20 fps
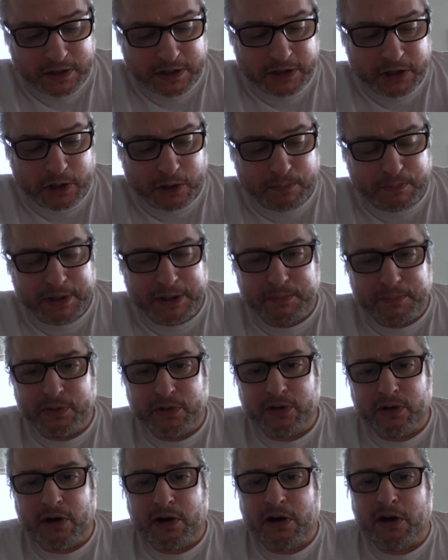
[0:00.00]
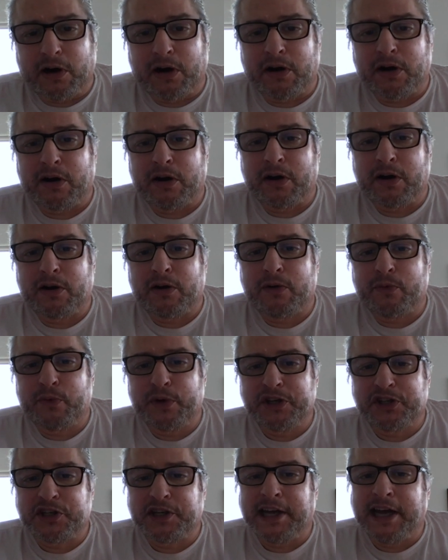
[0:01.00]
you know, people are
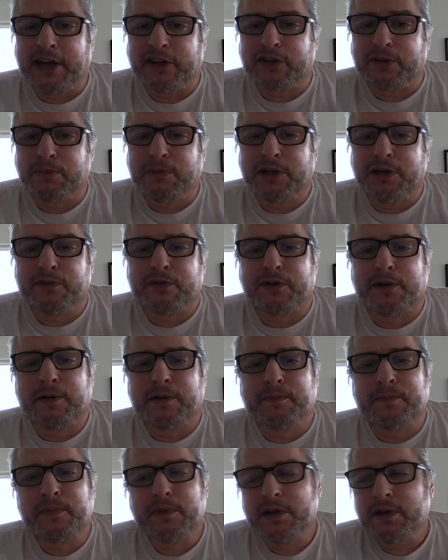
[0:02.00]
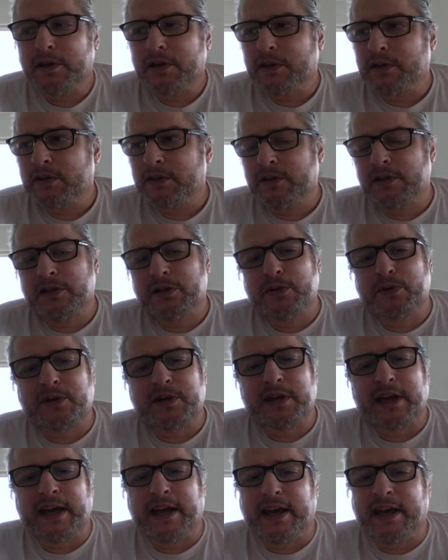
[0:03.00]
reaching out to me from the U
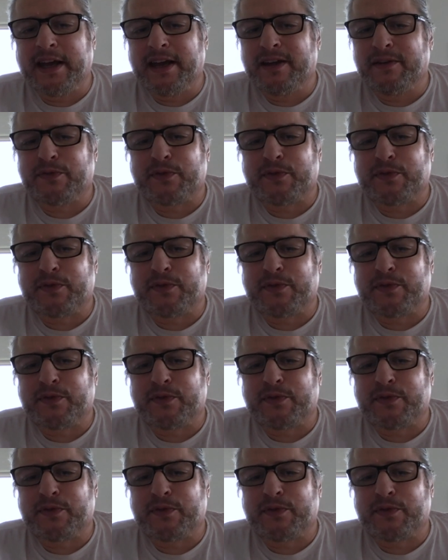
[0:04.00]
K,